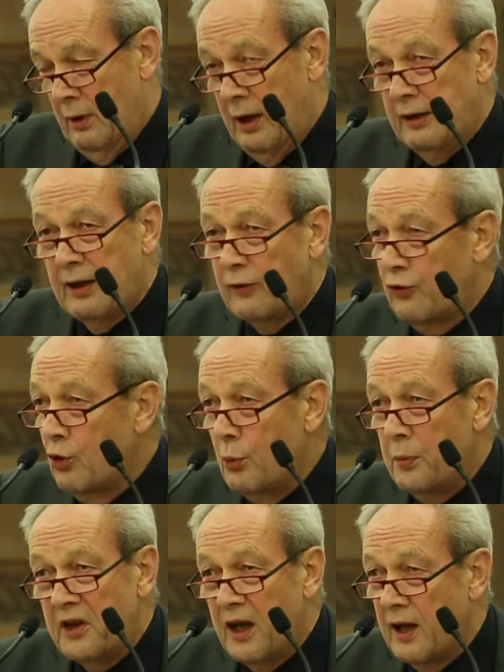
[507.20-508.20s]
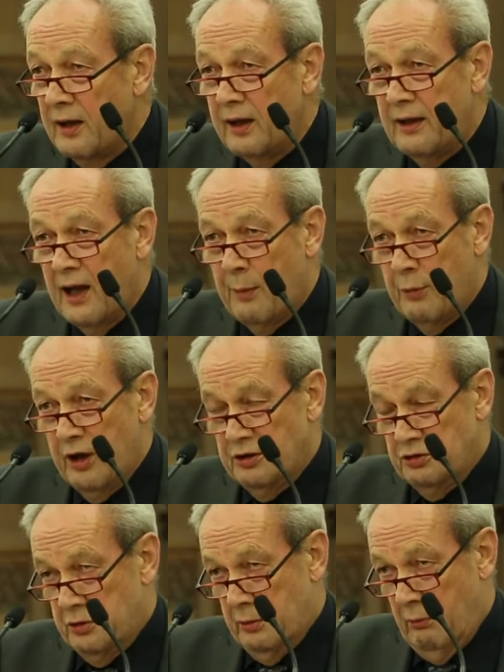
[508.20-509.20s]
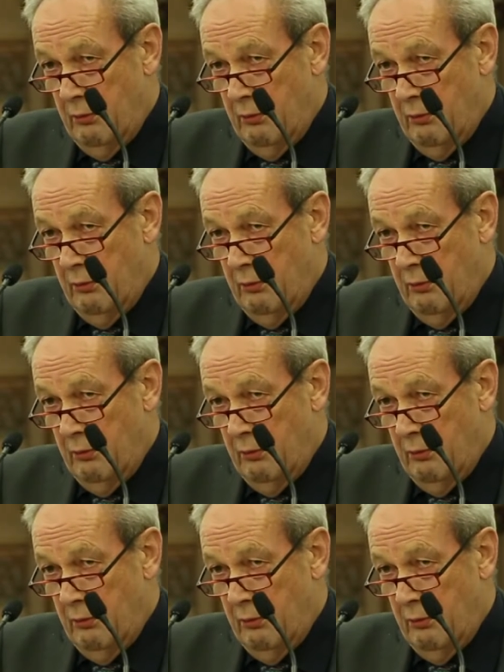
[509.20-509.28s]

It does nobody any damage.